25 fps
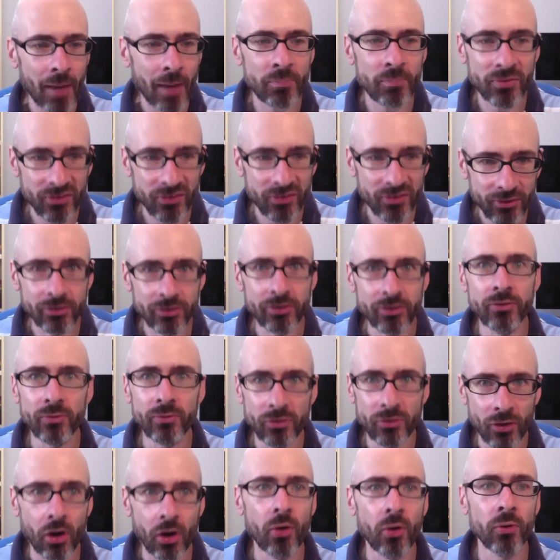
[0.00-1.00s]

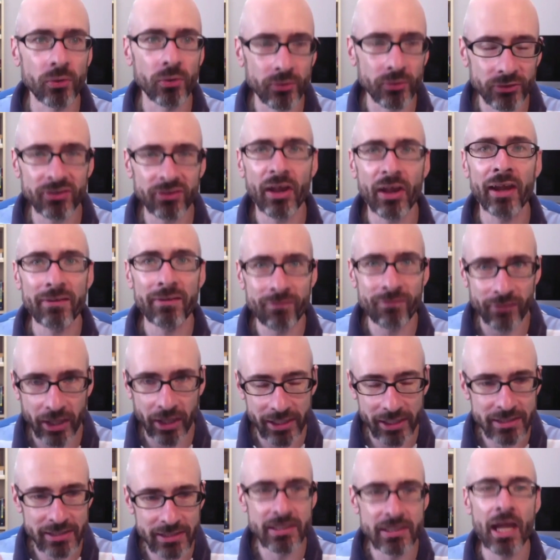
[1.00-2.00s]
Absolute, total
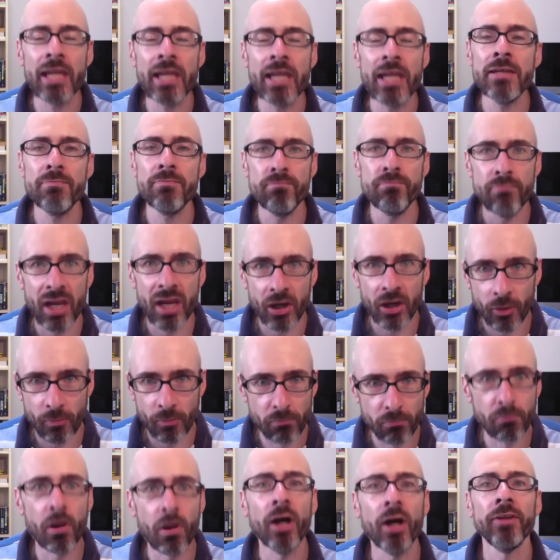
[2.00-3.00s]
sci-fi nightmare
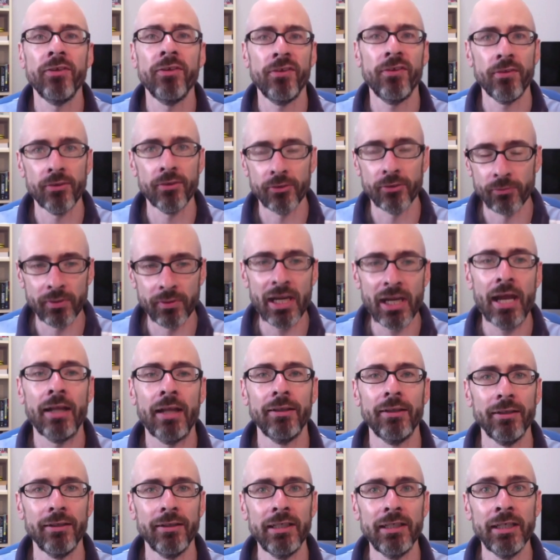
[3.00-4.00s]
monster
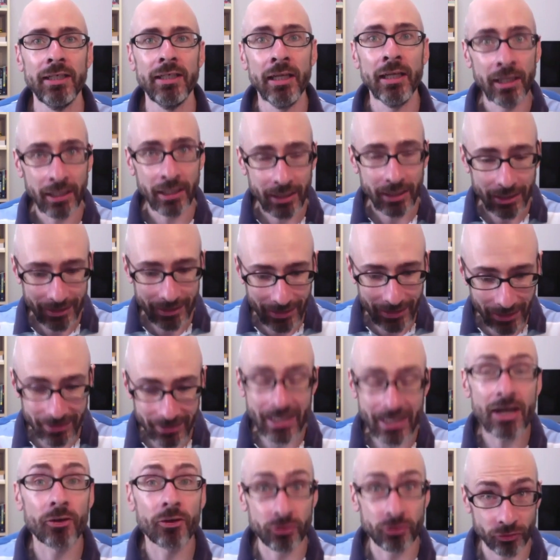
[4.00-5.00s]
reality
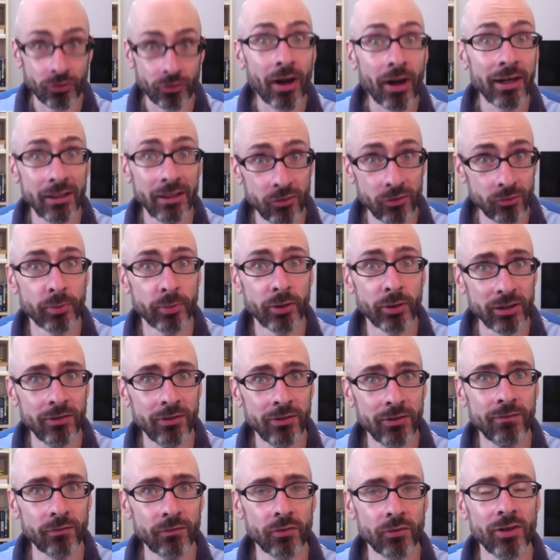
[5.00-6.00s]
that they are trying to
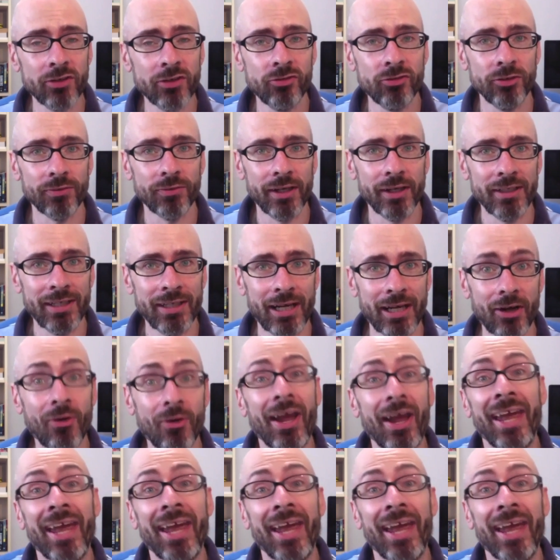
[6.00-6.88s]
bring to fruition right now.